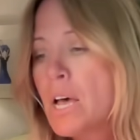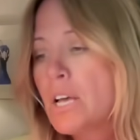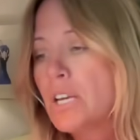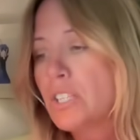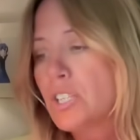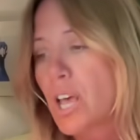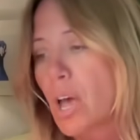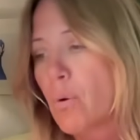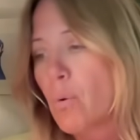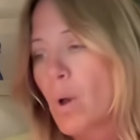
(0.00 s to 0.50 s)

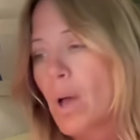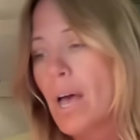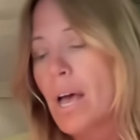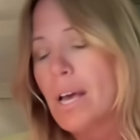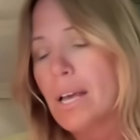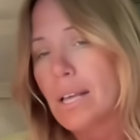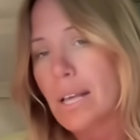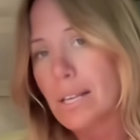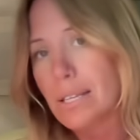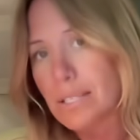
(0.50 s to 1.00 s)
So
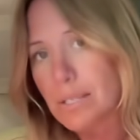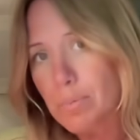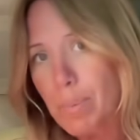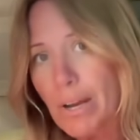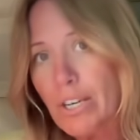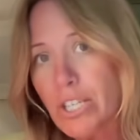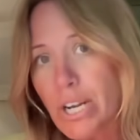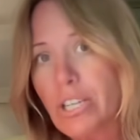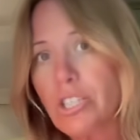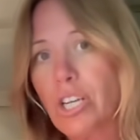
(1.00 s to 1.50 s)

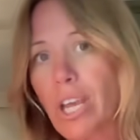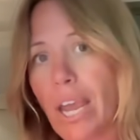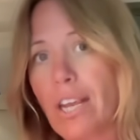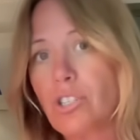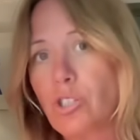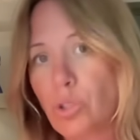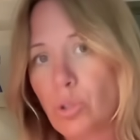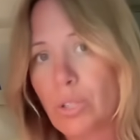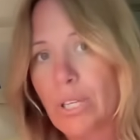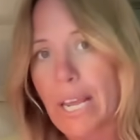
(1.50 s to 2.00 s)
special
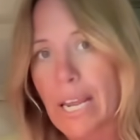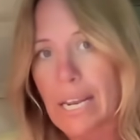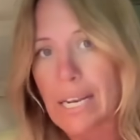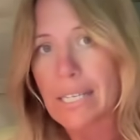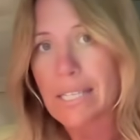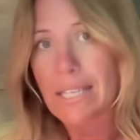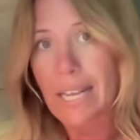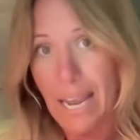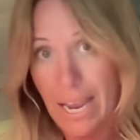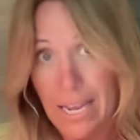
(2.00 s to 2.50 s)
educational
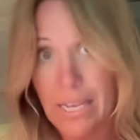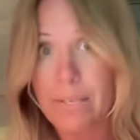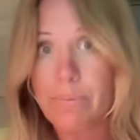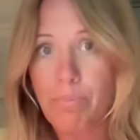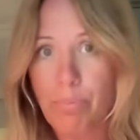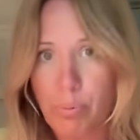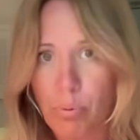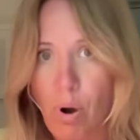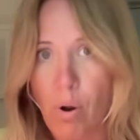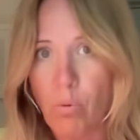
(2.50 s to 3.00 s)
needs is
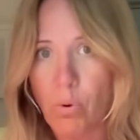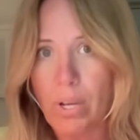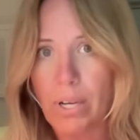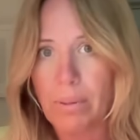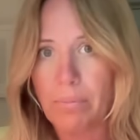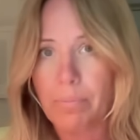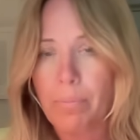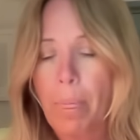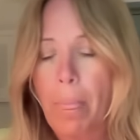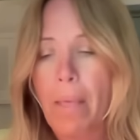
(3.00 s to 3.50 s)

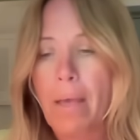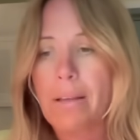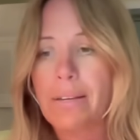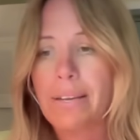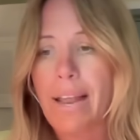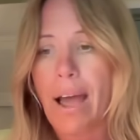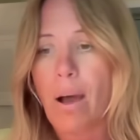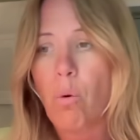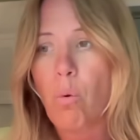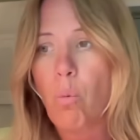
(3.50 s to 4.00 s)
broken.
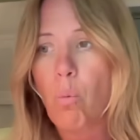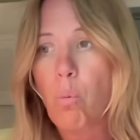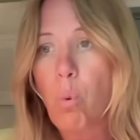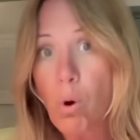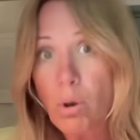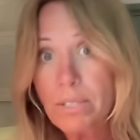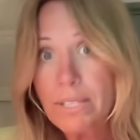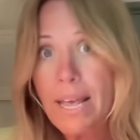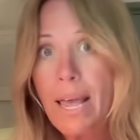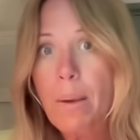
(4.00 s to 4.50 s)
Now,
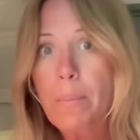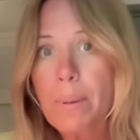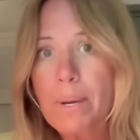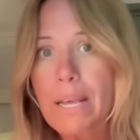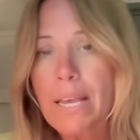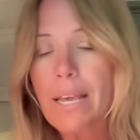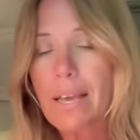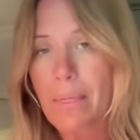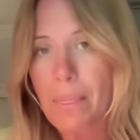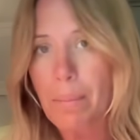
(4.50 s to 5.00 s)
what's
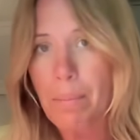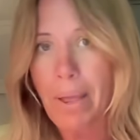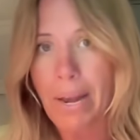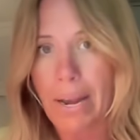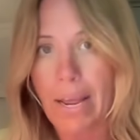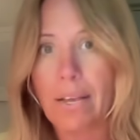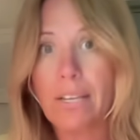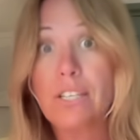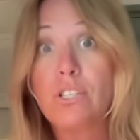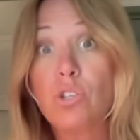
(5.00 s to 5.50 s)
happening at the
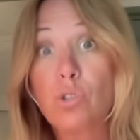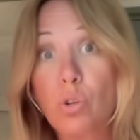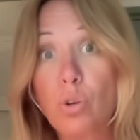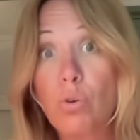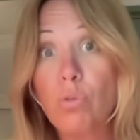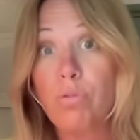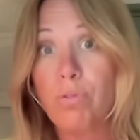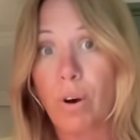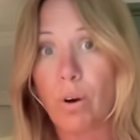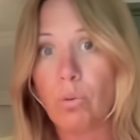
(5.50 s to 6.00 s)
minute is
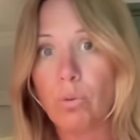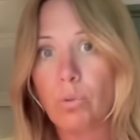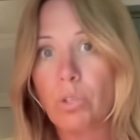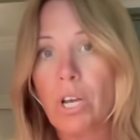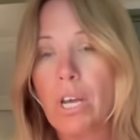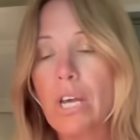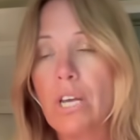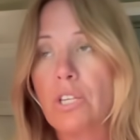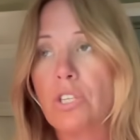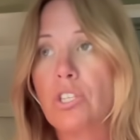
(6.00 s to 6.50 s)
twofold.
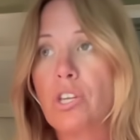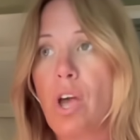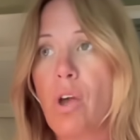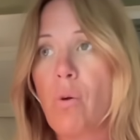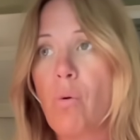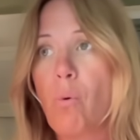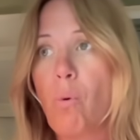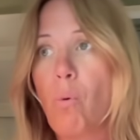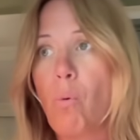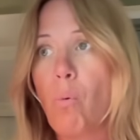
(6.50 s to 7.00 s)

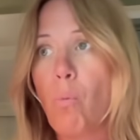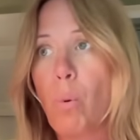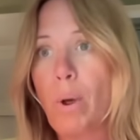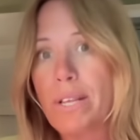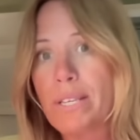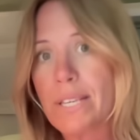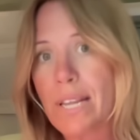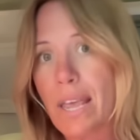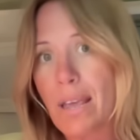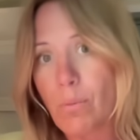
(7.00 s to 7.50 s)
So
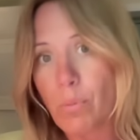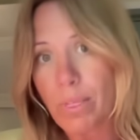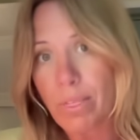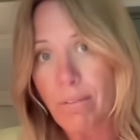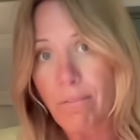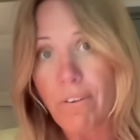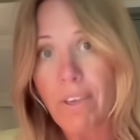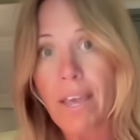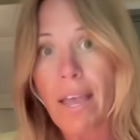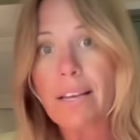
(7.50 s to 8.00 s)
we're seeing with
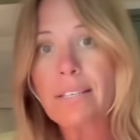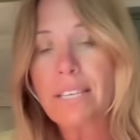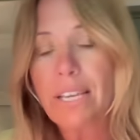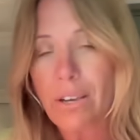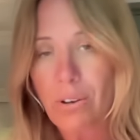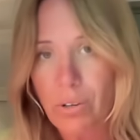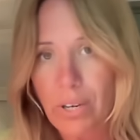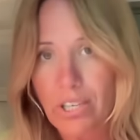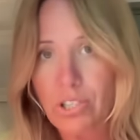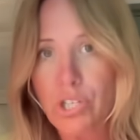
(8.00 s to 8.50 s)
the
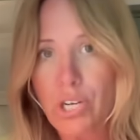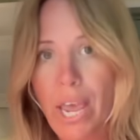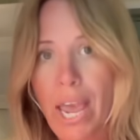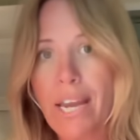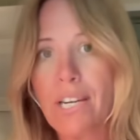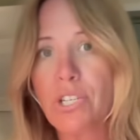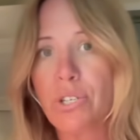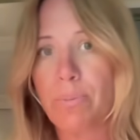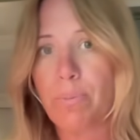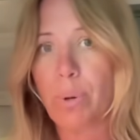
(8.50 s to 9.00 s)
VAT on
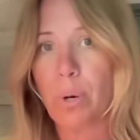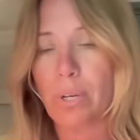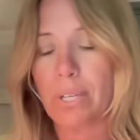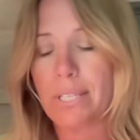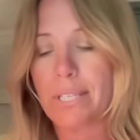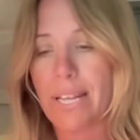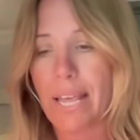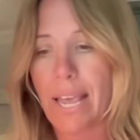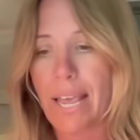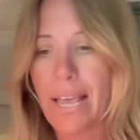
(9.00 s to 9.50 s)
education
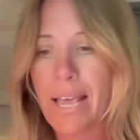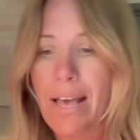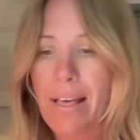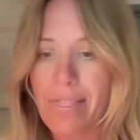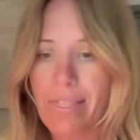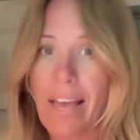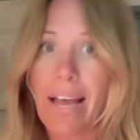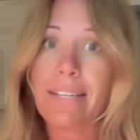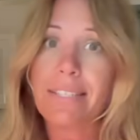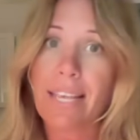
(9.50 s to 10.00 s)
policy,
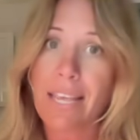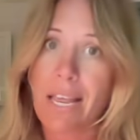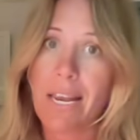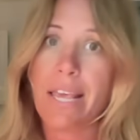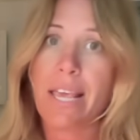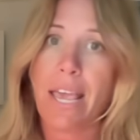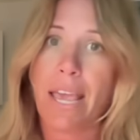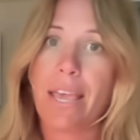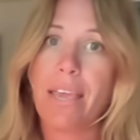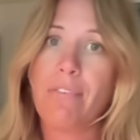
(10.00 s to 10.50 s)
that's
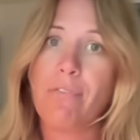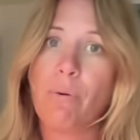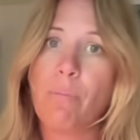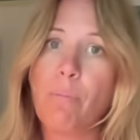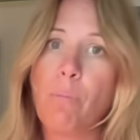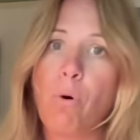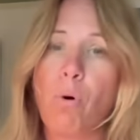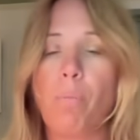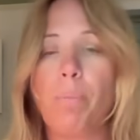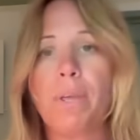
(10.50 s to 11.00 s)
killing it even
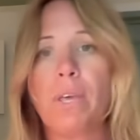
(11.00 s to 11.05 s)
more,